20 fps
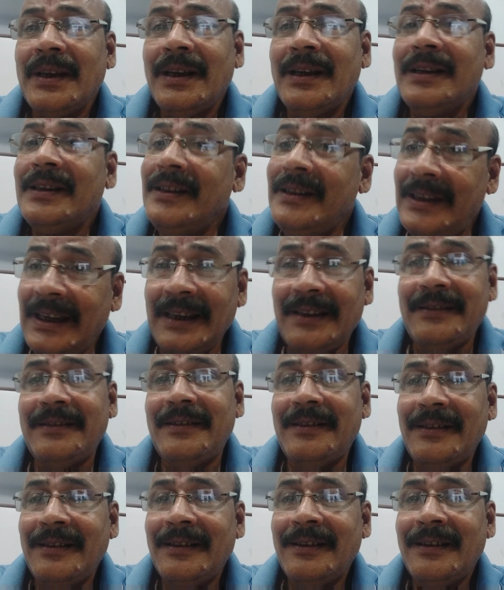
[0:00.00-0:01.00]

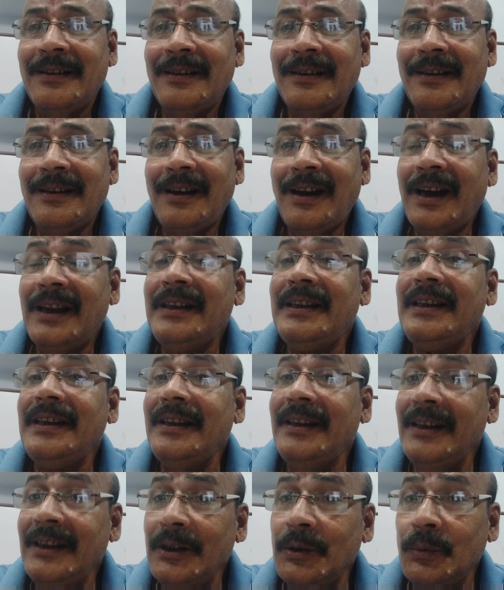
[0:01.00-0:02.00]
yes,
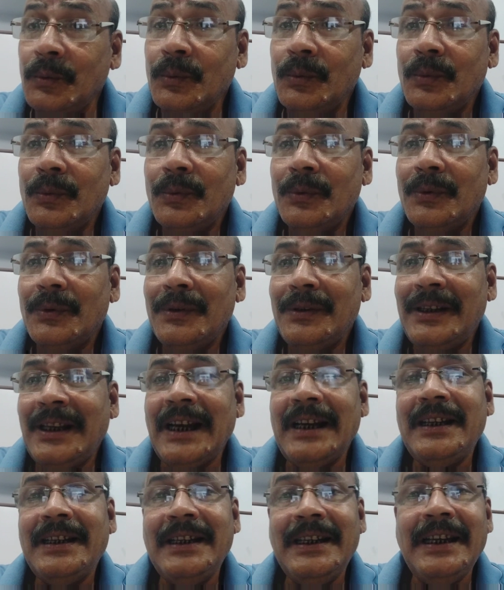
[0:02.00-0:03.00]
Anil knew
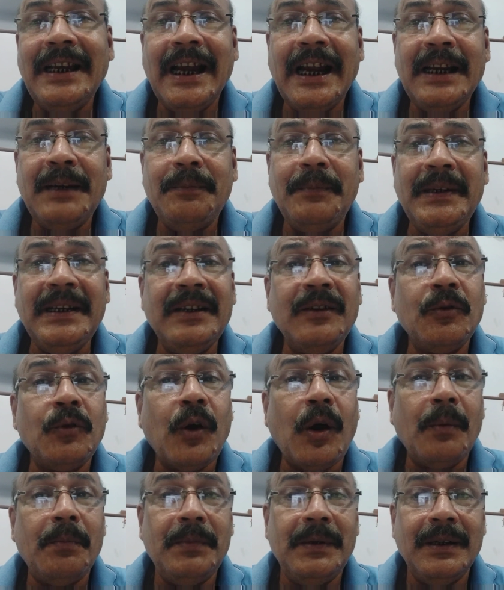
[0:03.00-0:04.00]
that he had been
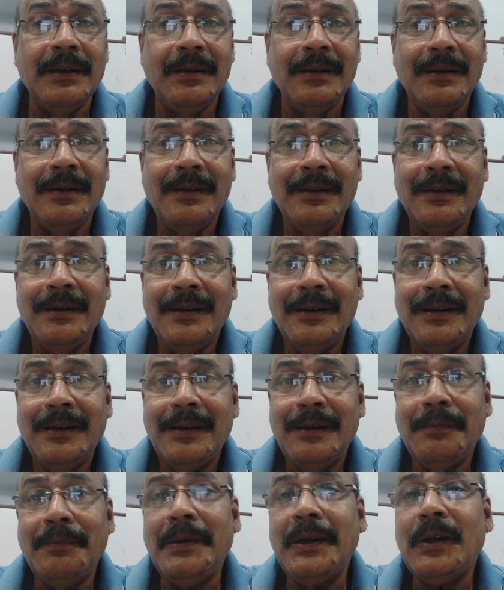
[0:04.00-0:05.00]
robbed,
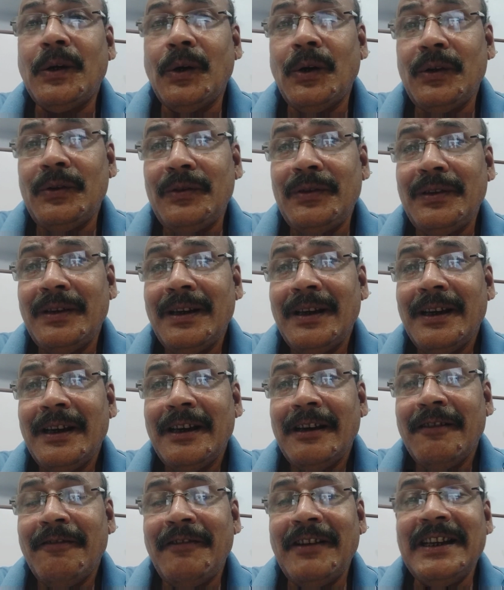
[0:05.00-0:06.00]
because
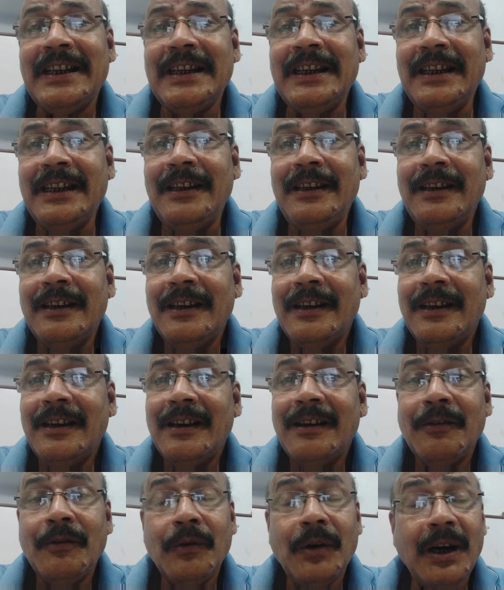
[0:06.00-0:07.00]
when he,
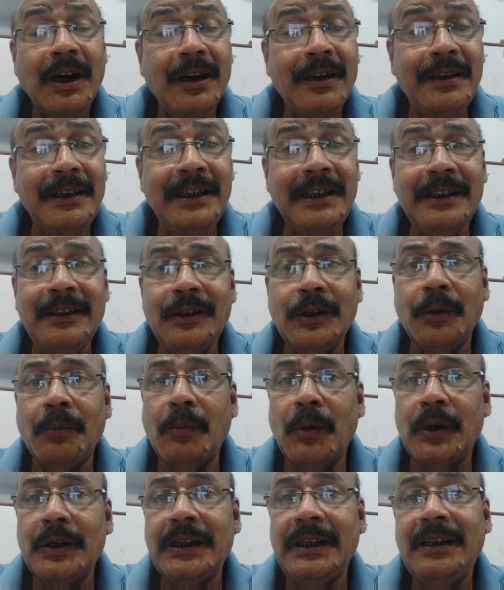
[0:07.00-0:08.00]
early in the
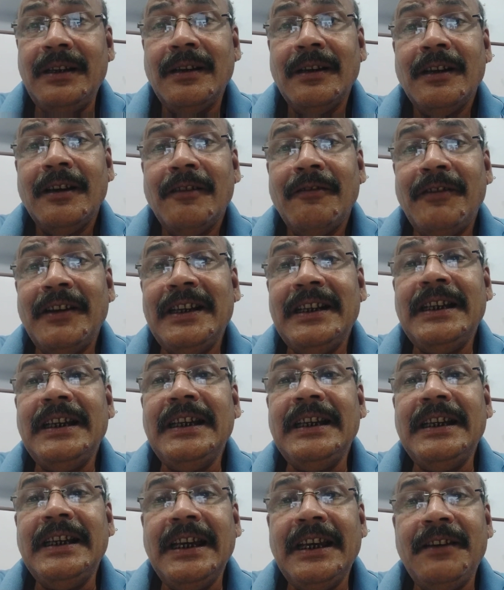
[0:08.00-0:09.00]
morning, when
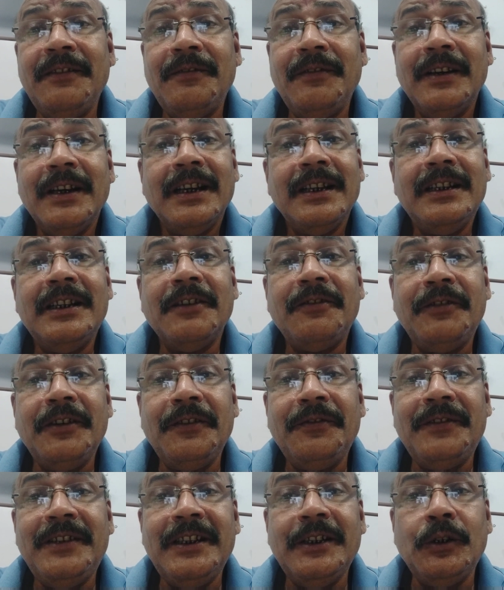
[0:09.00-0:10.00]
he gave the
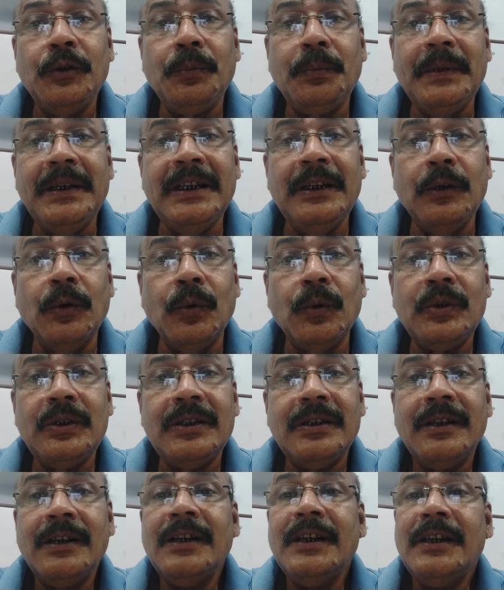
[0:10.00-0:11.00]
50 rupee
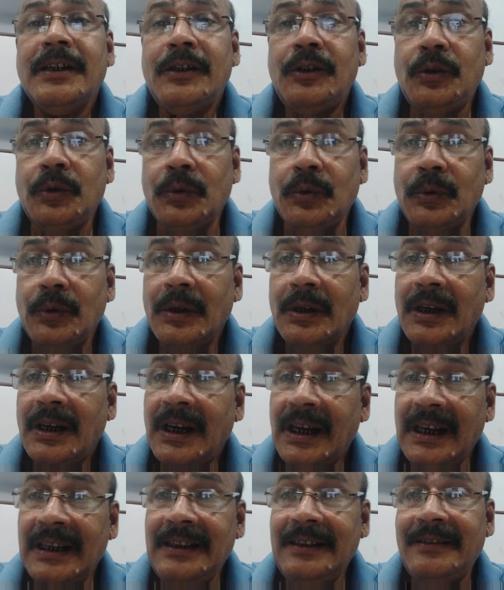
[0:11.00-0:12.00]
note to
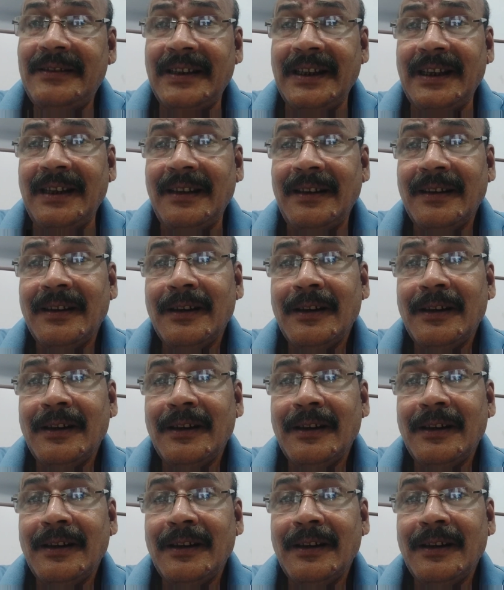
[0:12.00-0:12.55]
Hari Singh,